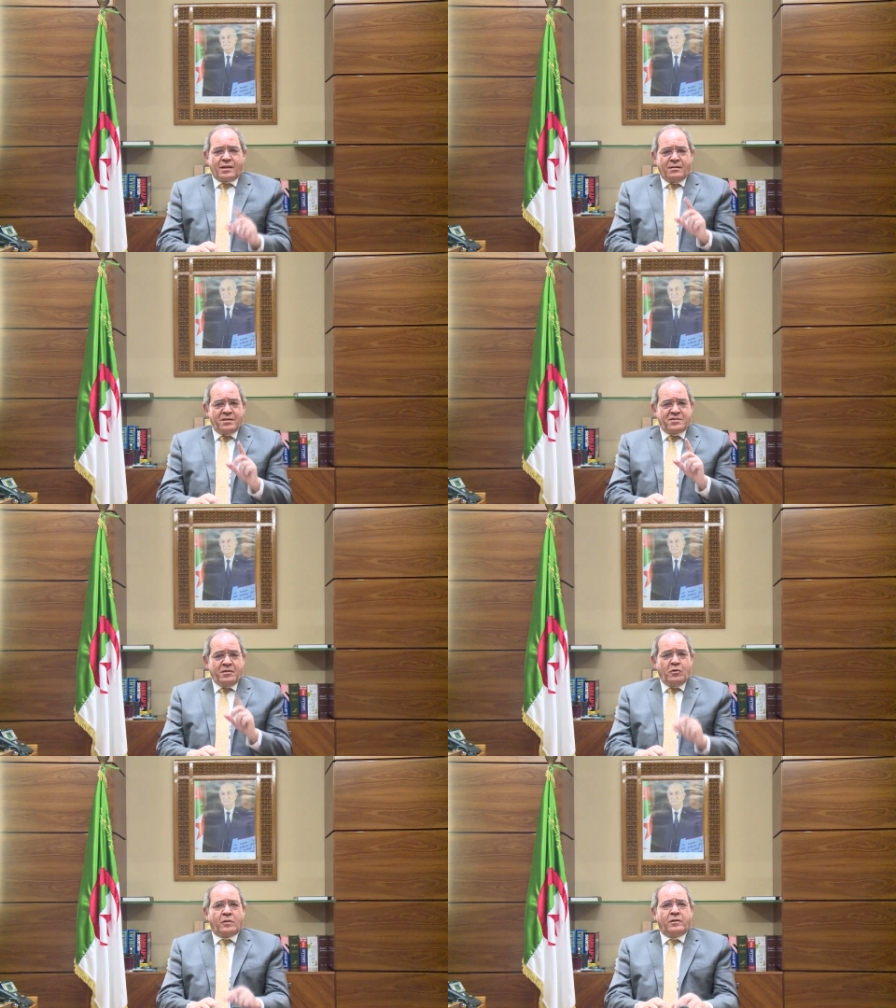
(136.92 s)
This
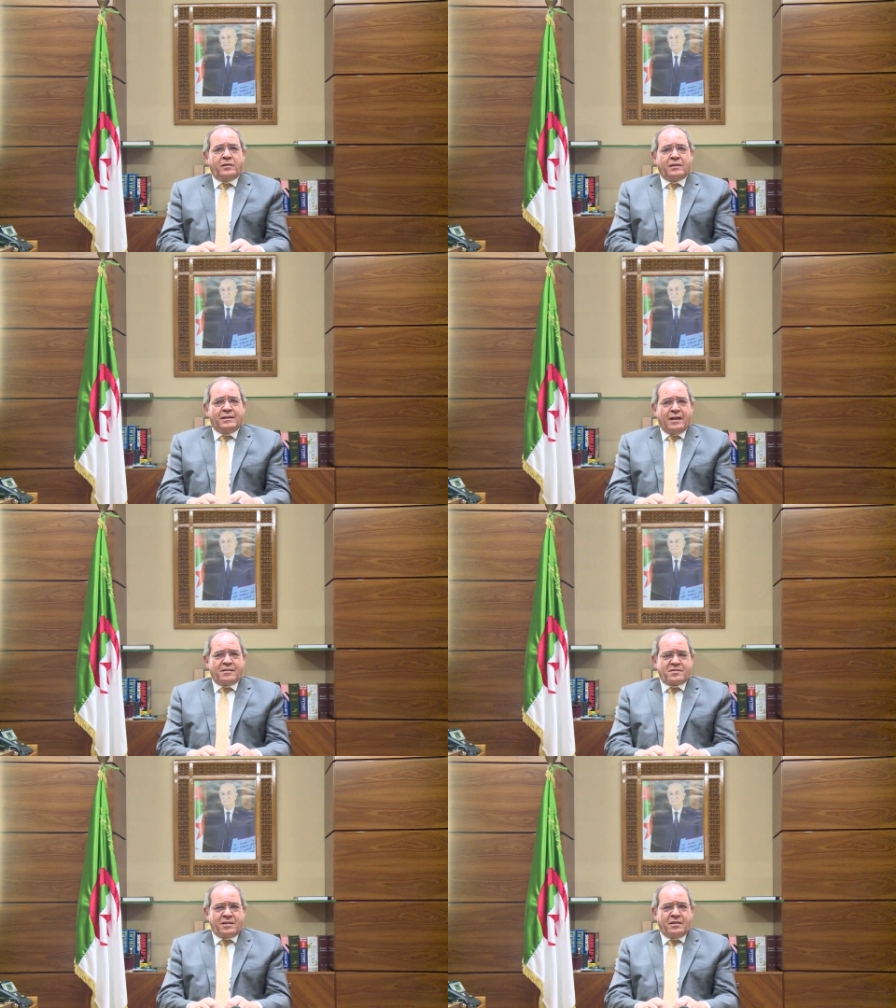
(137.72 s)
nuclear
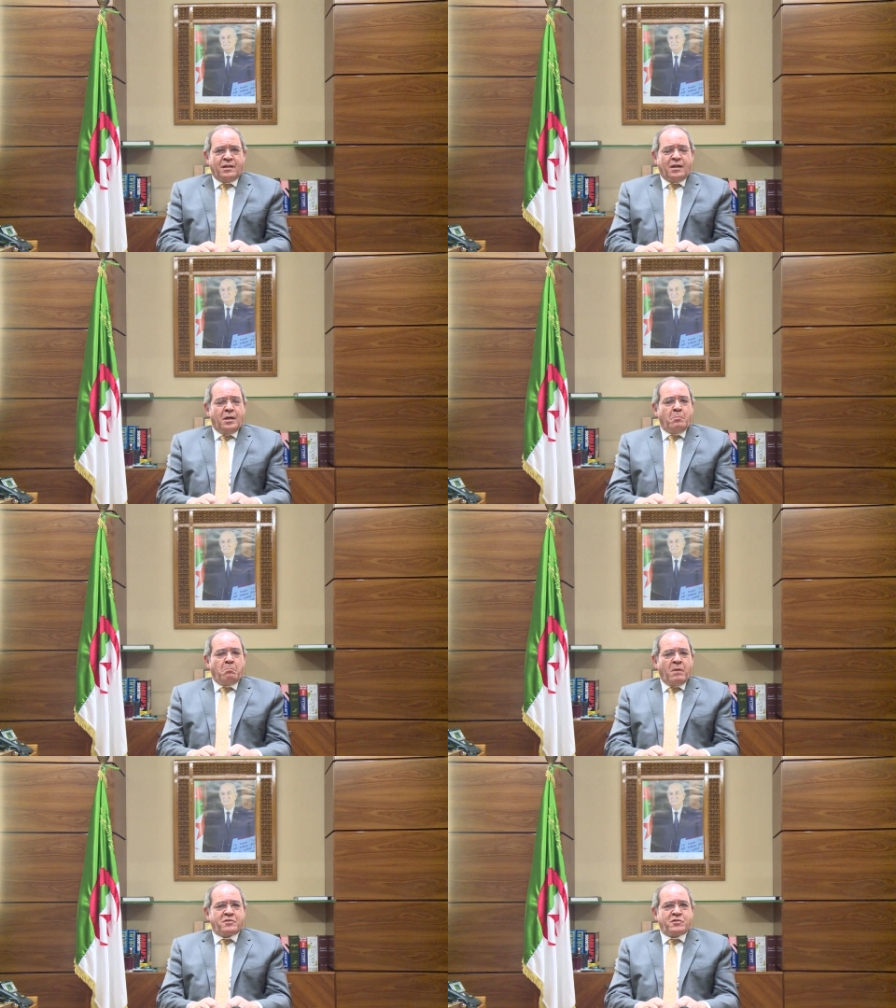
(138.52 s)
legacy
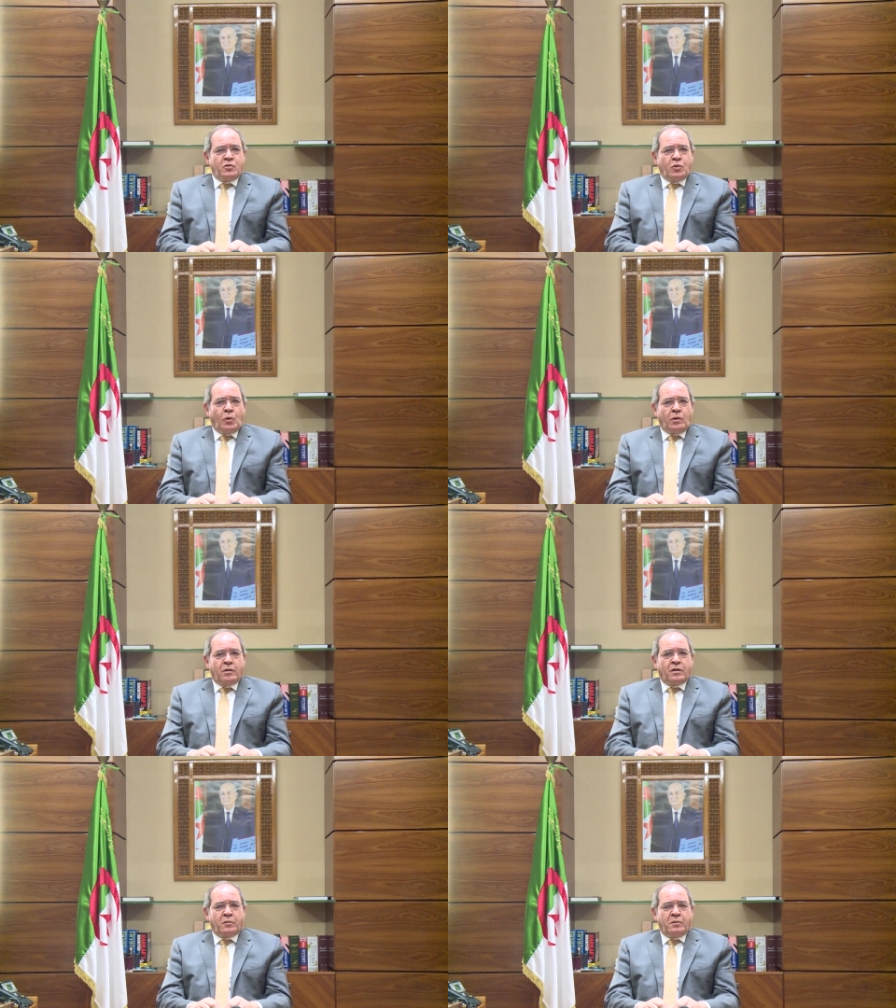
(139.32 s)
must no
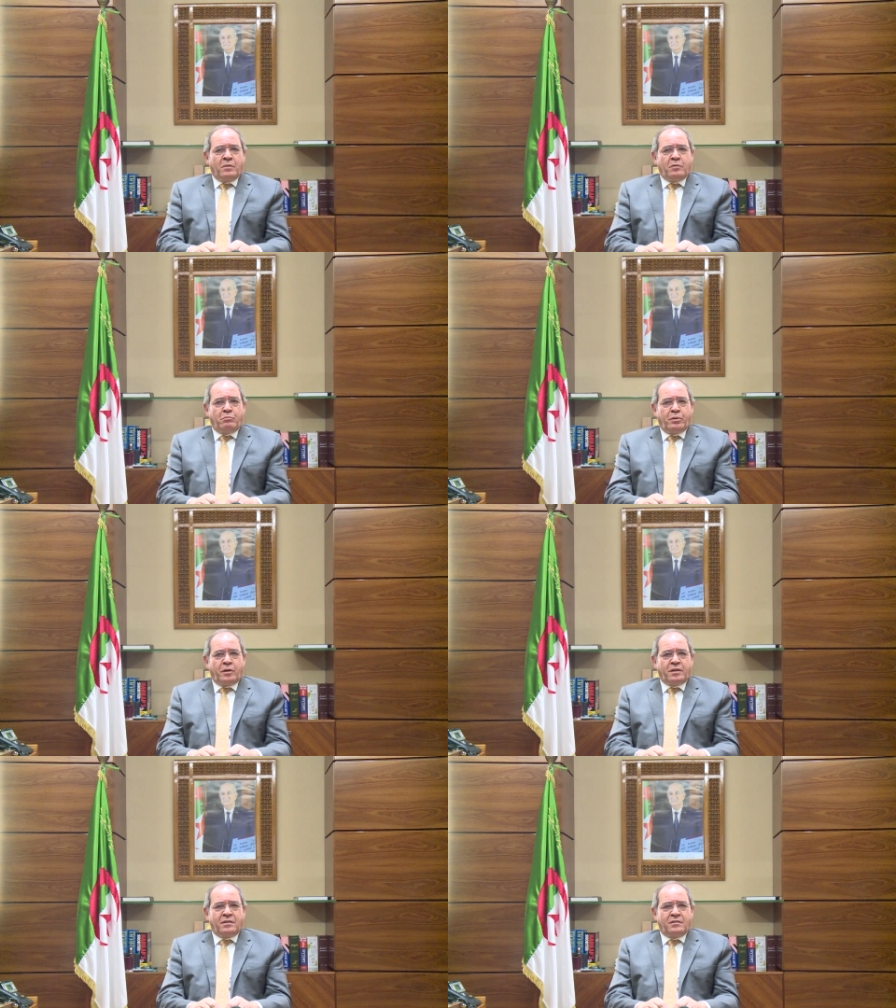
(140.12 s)
longer remain
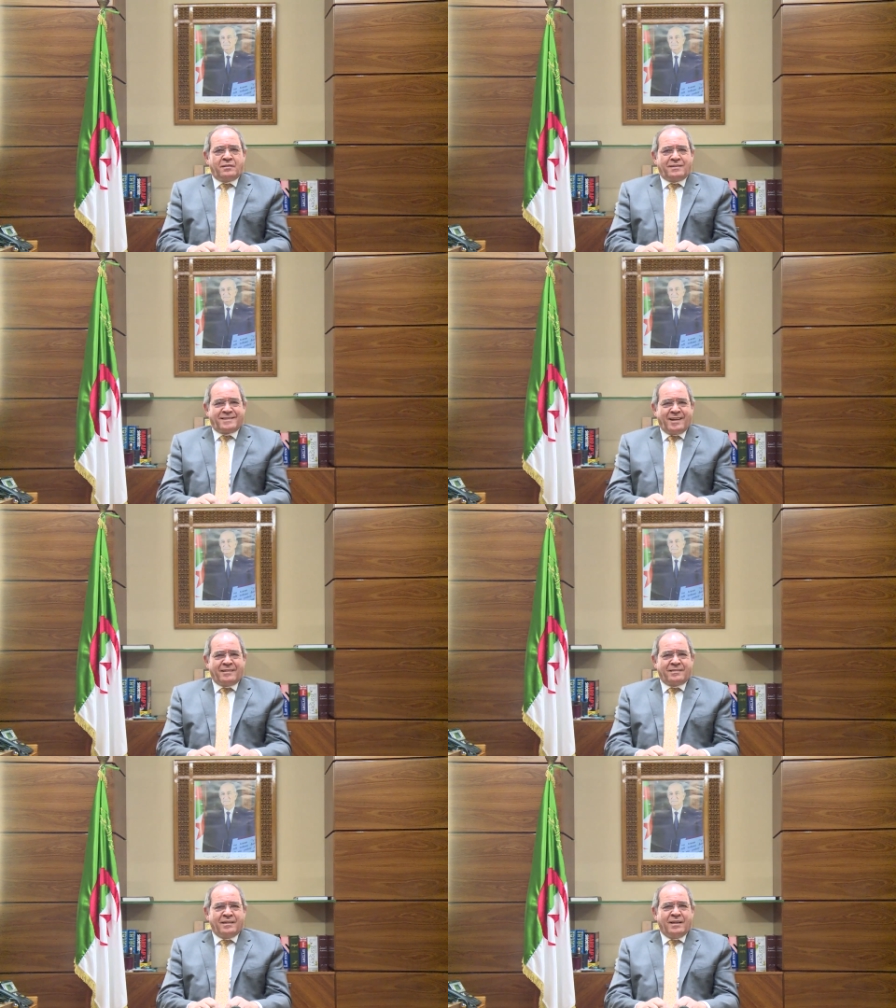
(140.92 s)
buried under the sand,